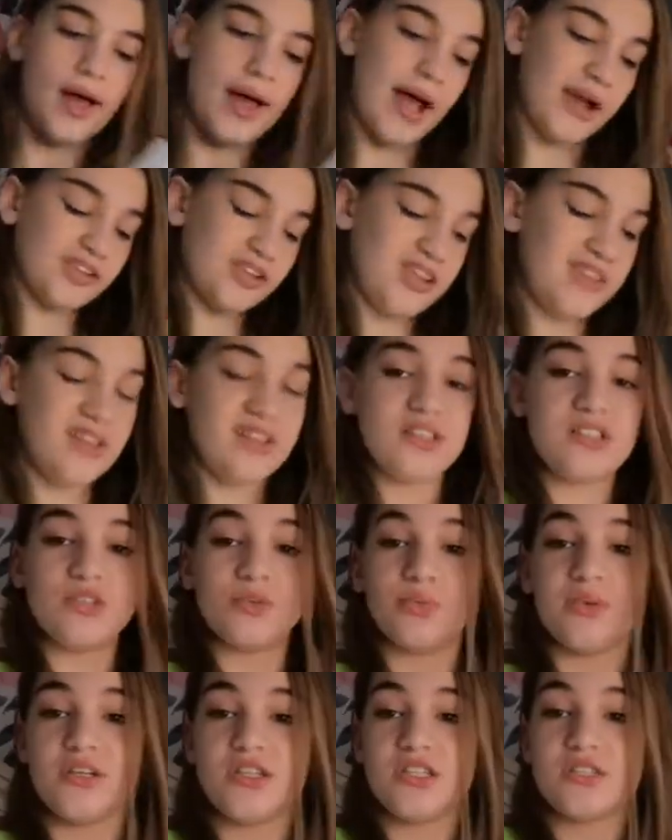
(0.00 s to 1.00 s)
I actually think that's
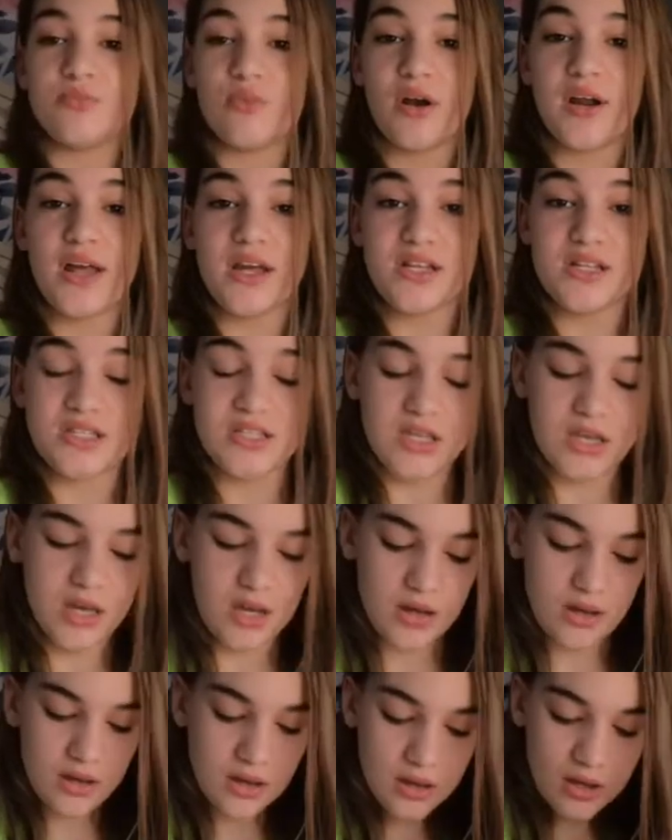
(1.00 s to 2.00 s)
a really smart
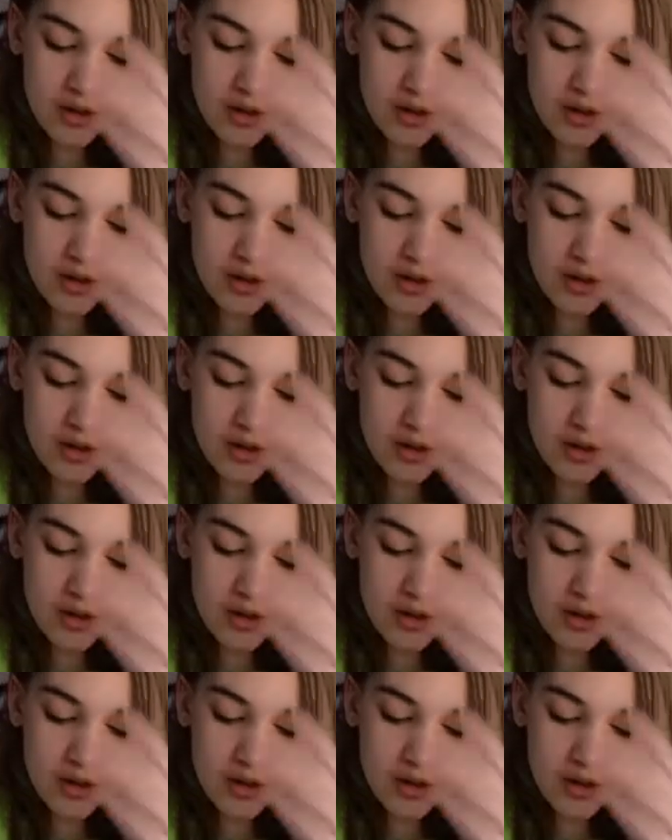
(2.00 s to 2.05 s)
idea